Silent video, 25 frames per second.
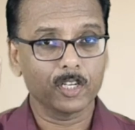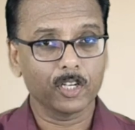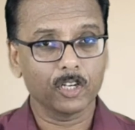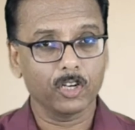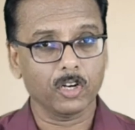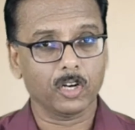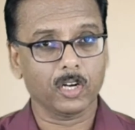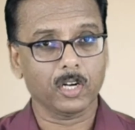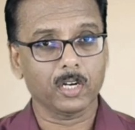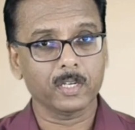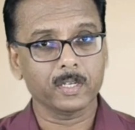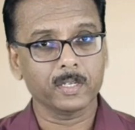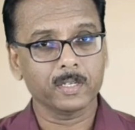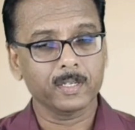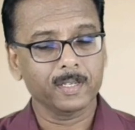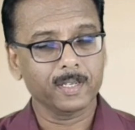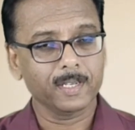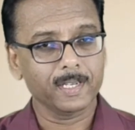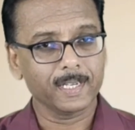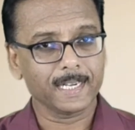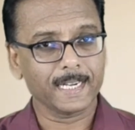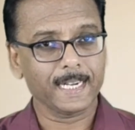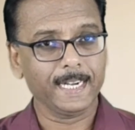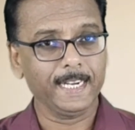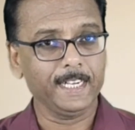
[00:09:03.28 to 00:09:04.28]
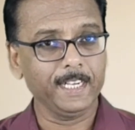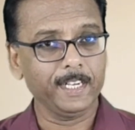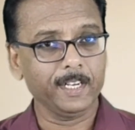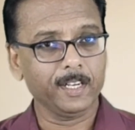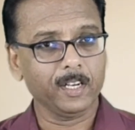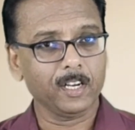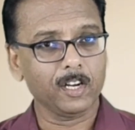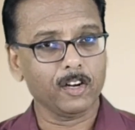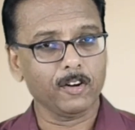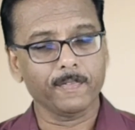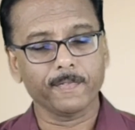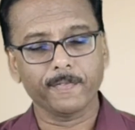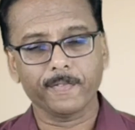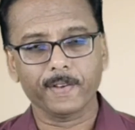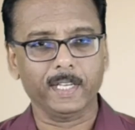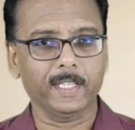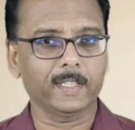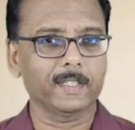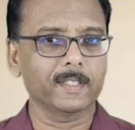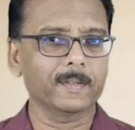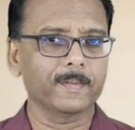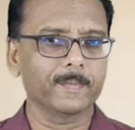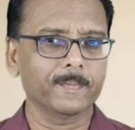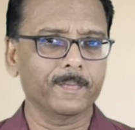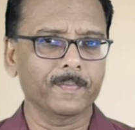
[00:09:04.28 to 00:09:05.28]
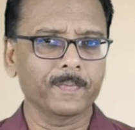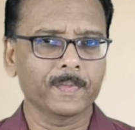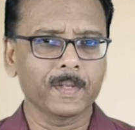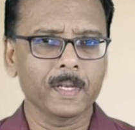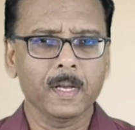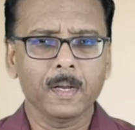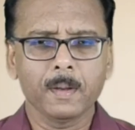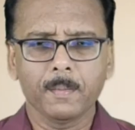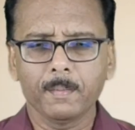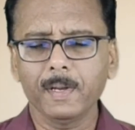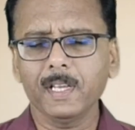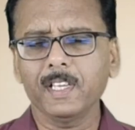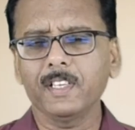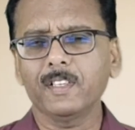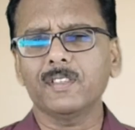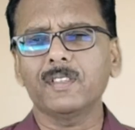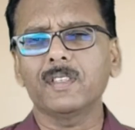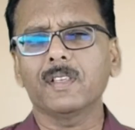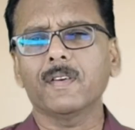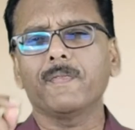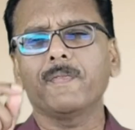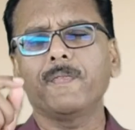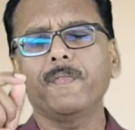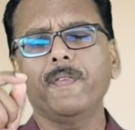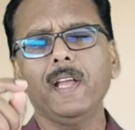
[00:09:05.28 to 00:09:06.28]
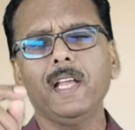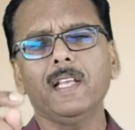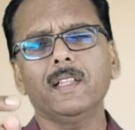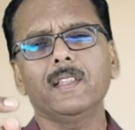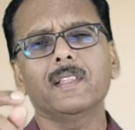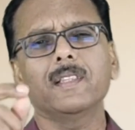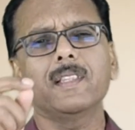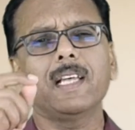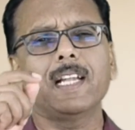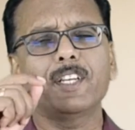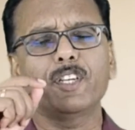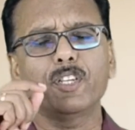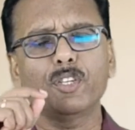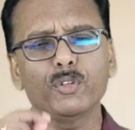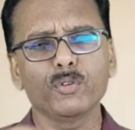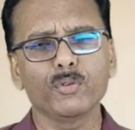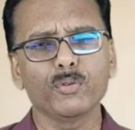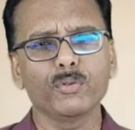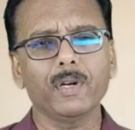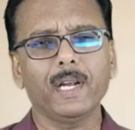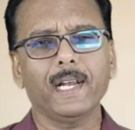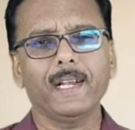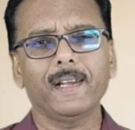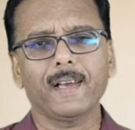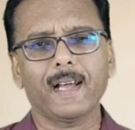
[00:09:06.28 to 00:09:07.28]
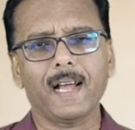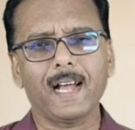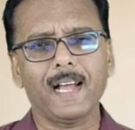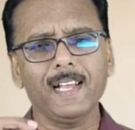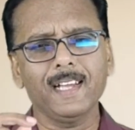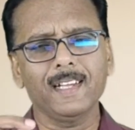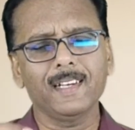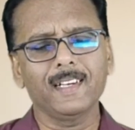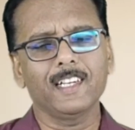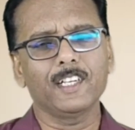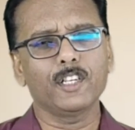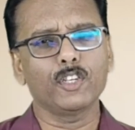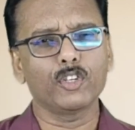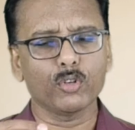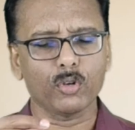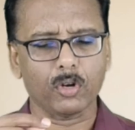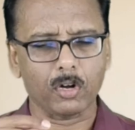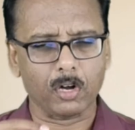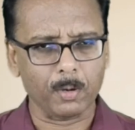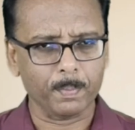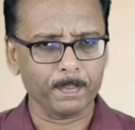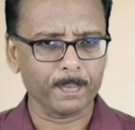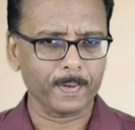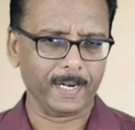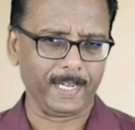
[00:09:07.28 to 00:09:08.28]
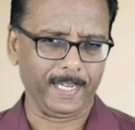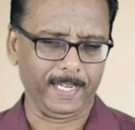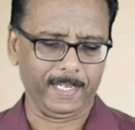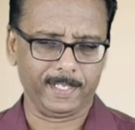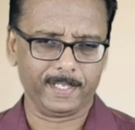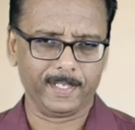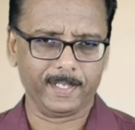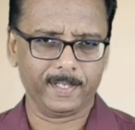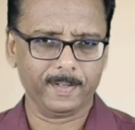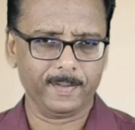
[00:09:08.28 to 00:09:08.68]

God kind of faith." Means the faith that you and I need to operate